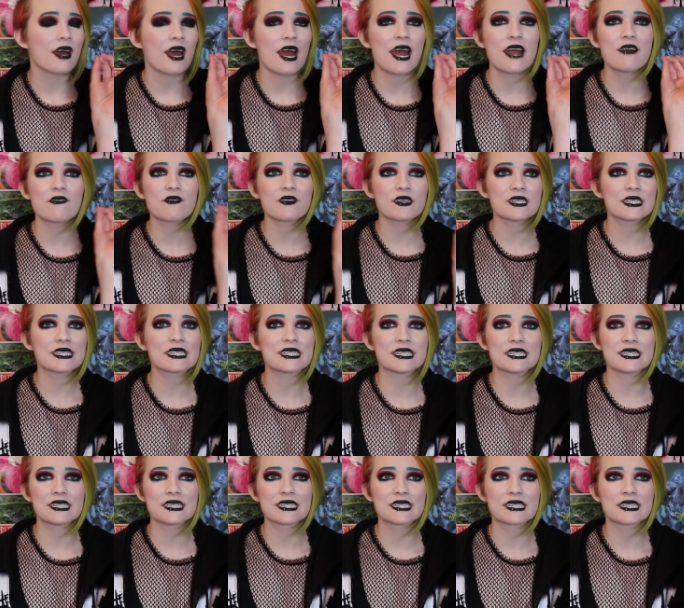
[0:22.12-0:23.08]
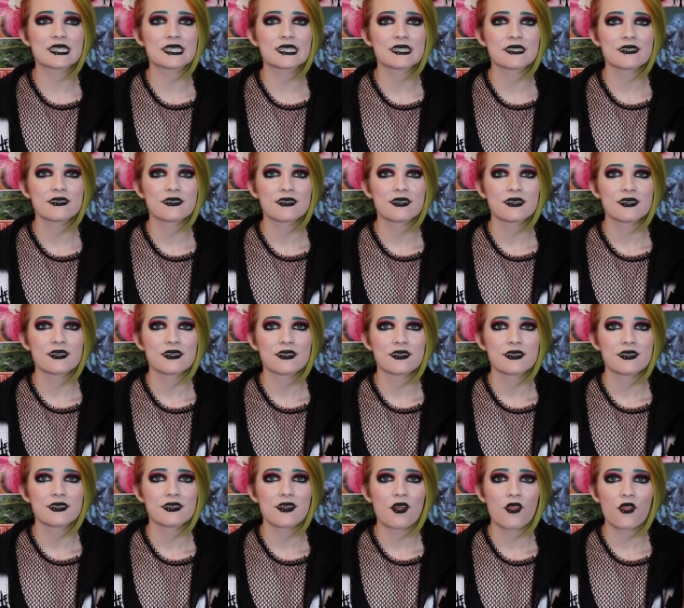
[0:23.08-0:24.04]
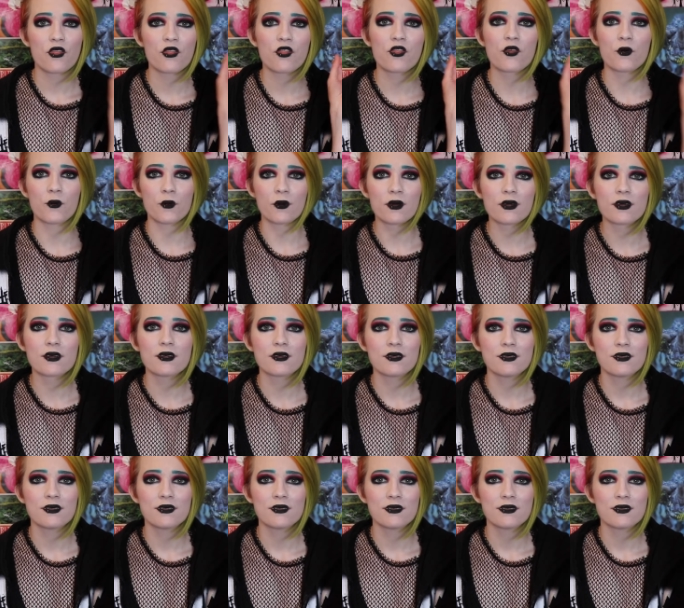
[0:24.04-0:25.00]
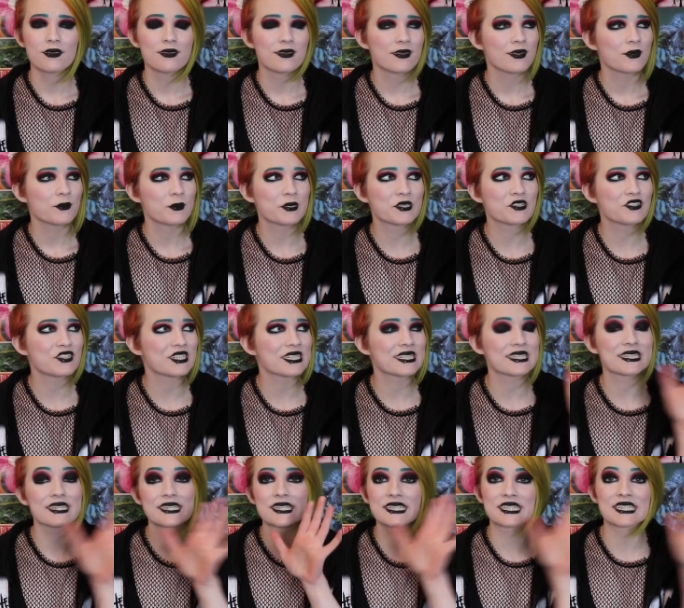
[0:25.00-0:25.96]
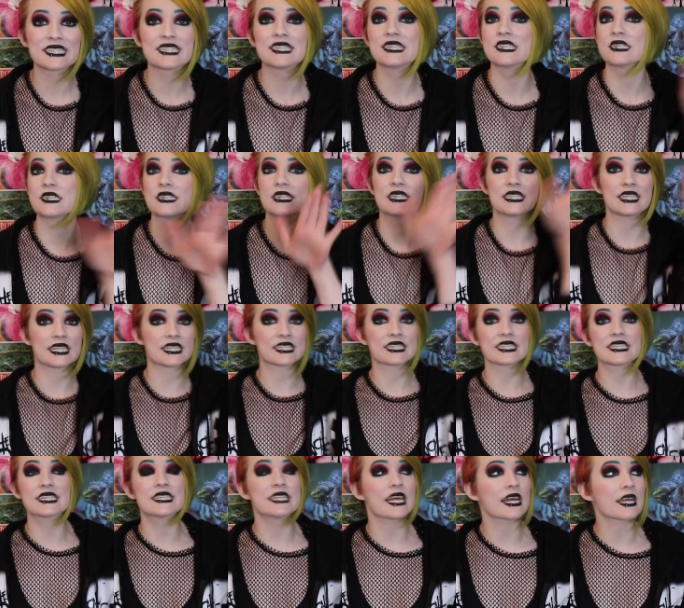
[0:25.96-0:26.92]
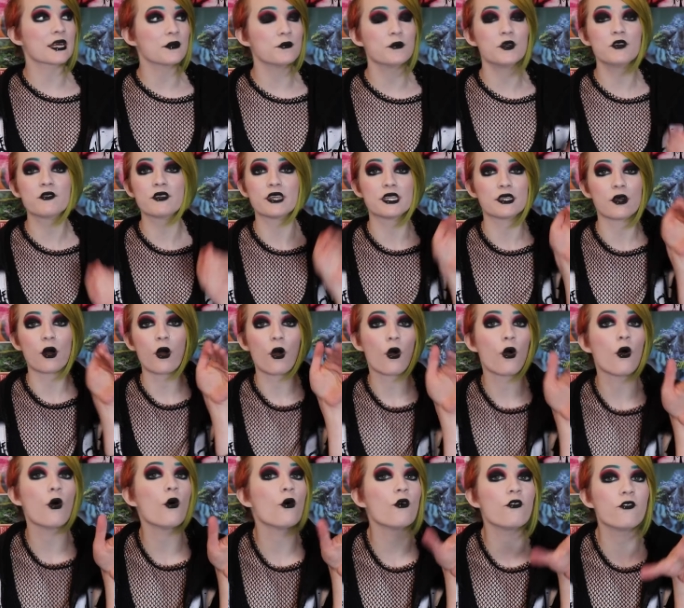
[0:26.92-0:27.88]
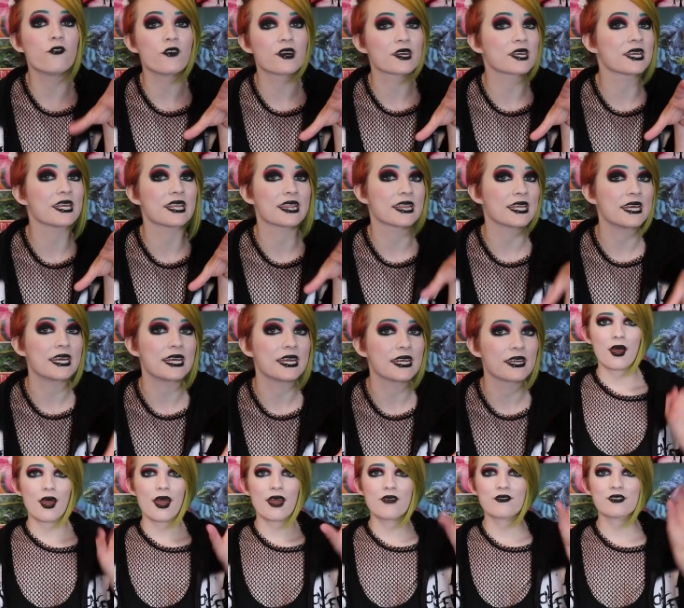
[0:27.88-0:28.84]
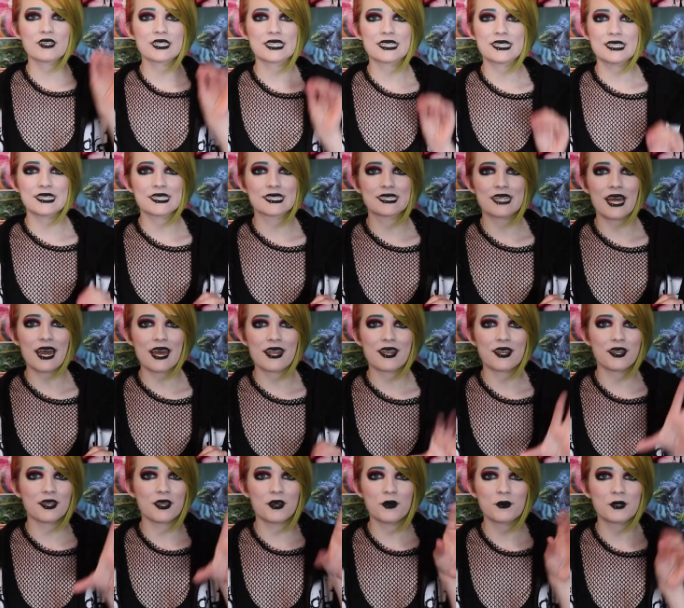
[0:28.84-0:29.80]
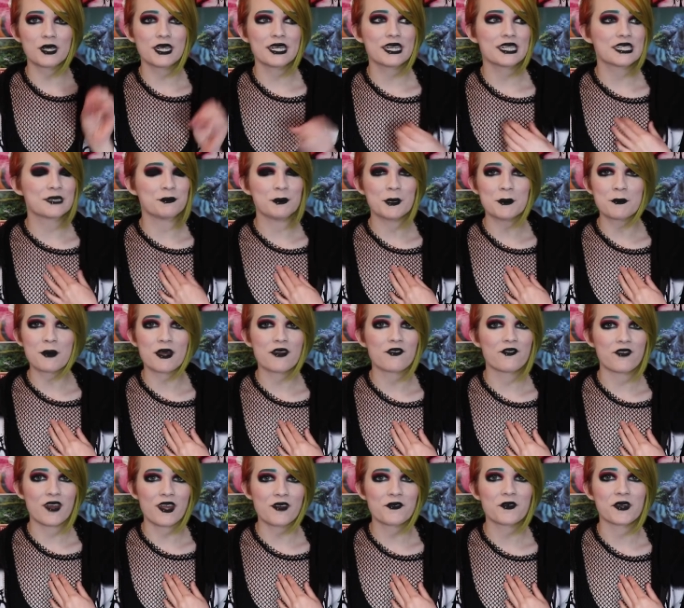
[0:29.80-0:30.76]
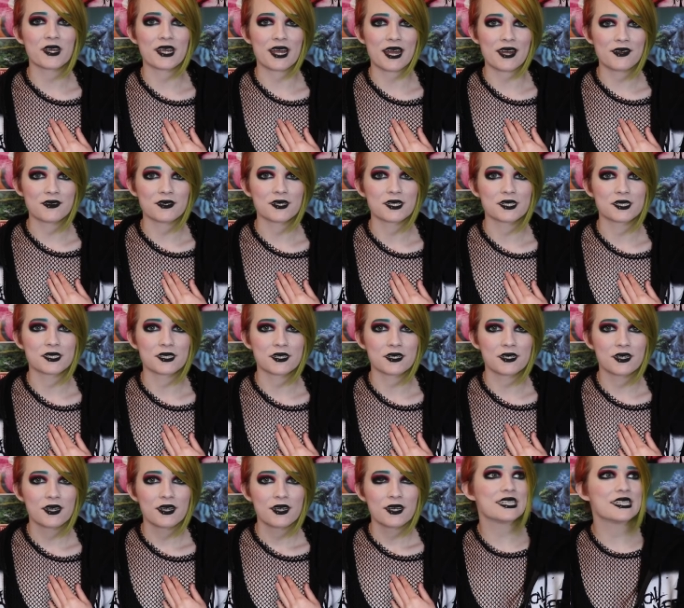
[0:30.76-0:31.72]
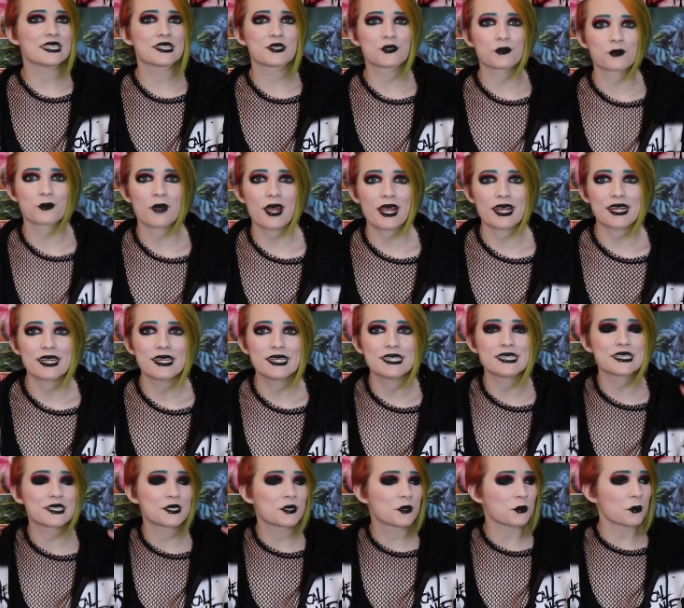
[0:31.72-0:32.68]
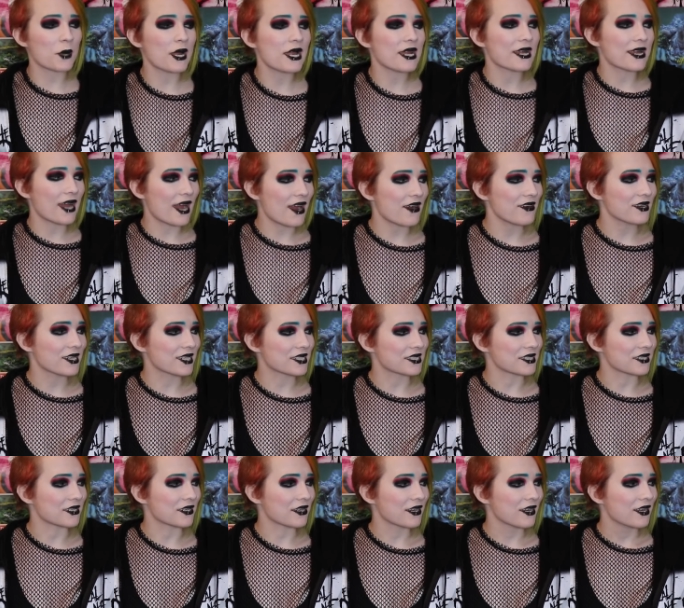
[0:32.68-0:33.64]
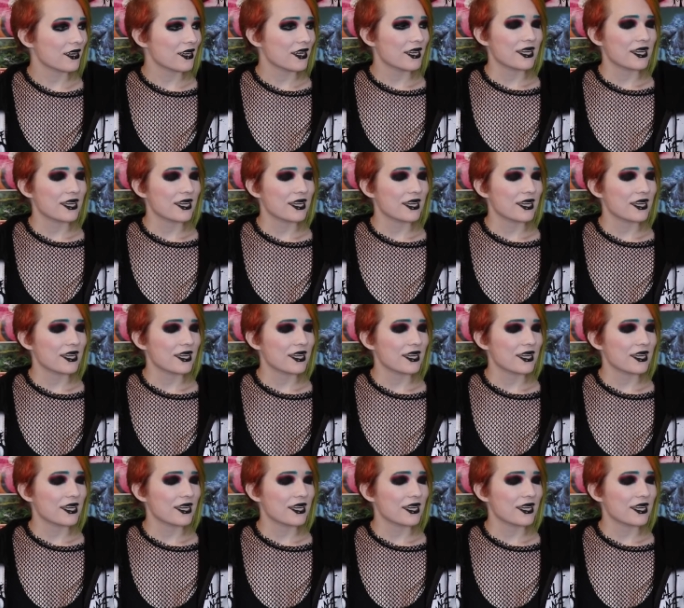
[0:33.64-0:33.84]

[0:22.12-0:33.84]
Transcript: ever since Thor, which is the second movie in the whole fucking thing, ever since then, Loki has been my favorite character. He's great. He's a great character.